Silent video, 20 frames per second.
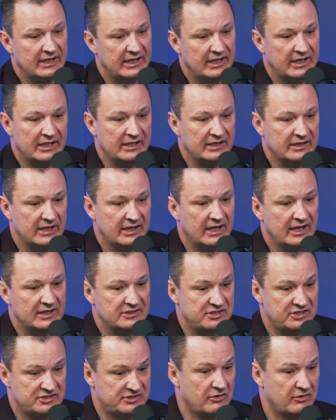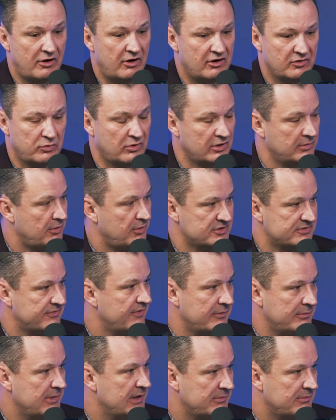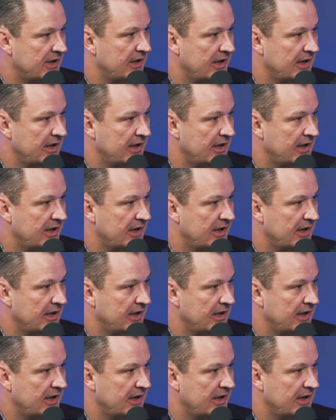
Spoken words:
And she's still the hardest working person I've ever met in my